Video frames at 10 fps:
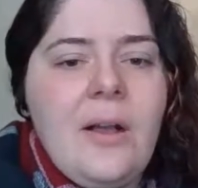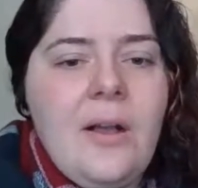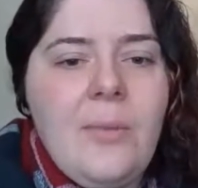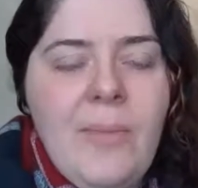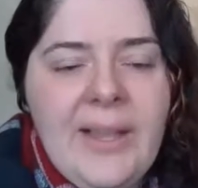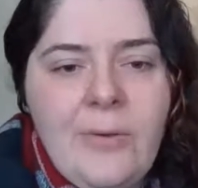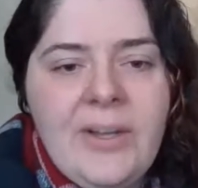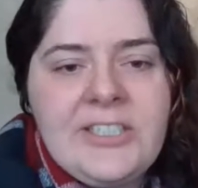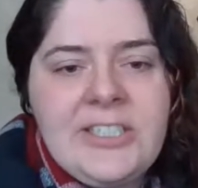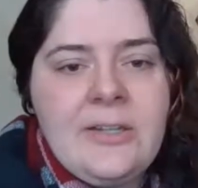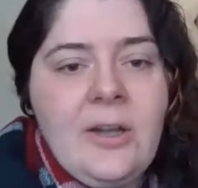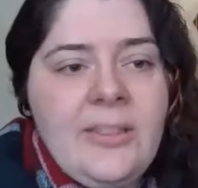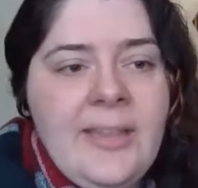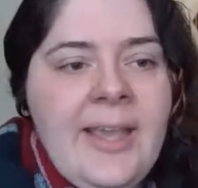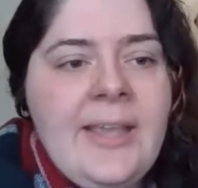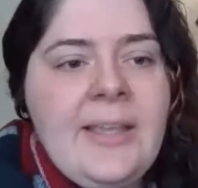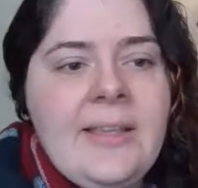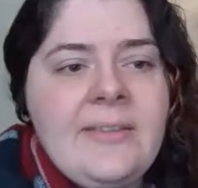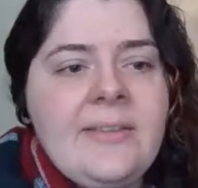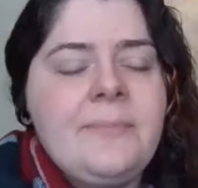my question on that
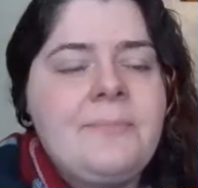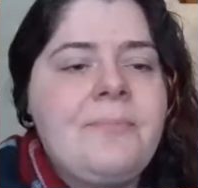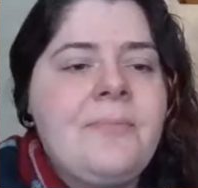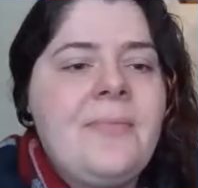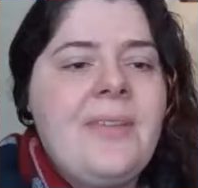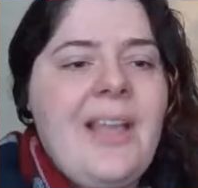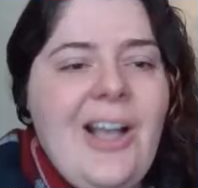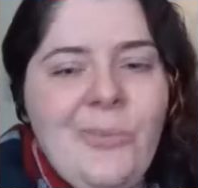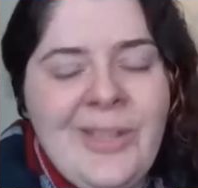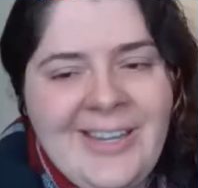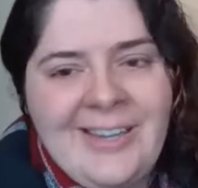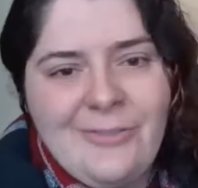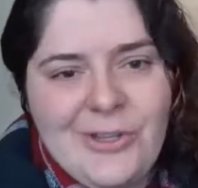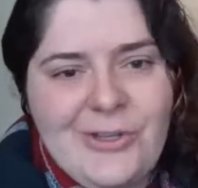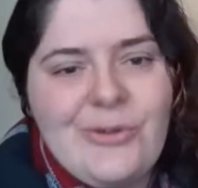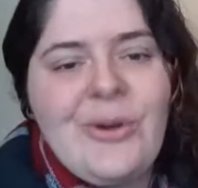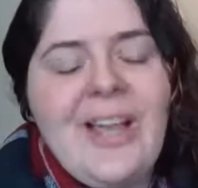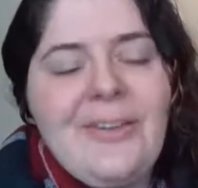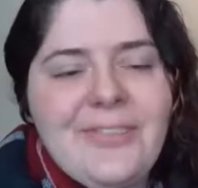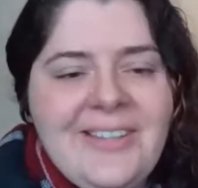is, how many of you
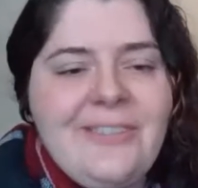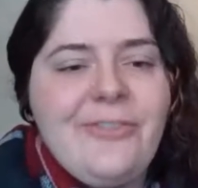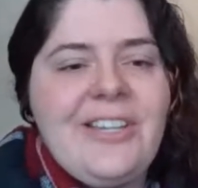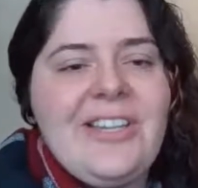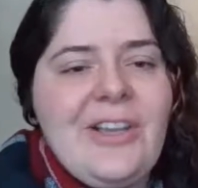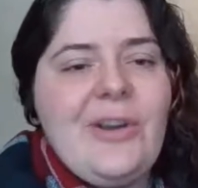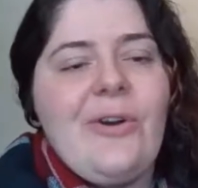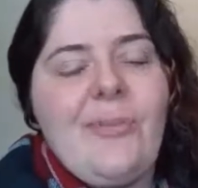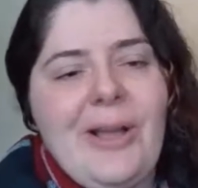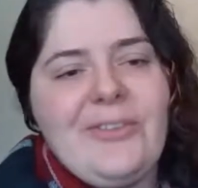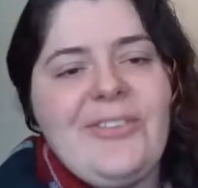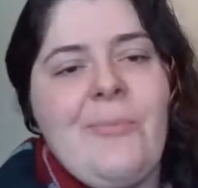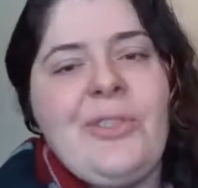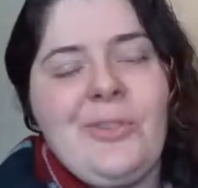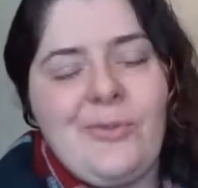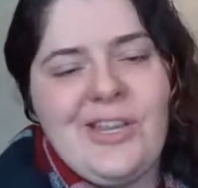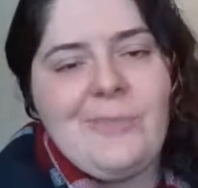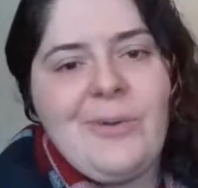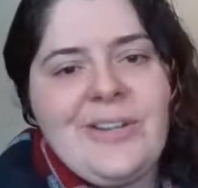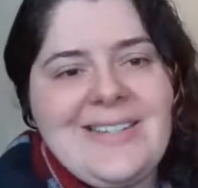have seen a video about someone
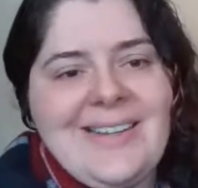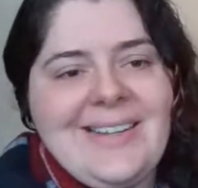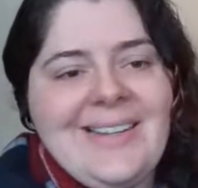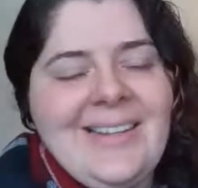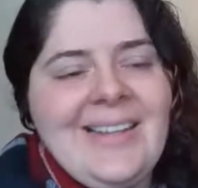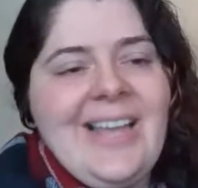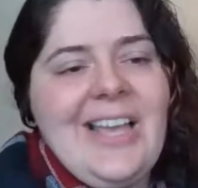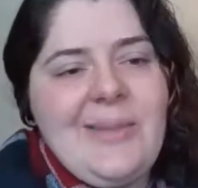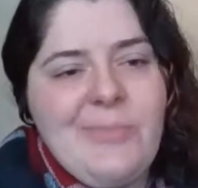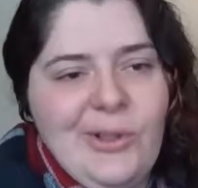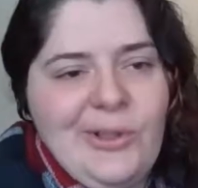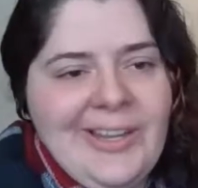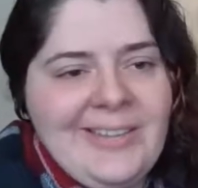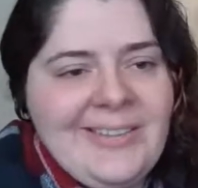3D printing a building?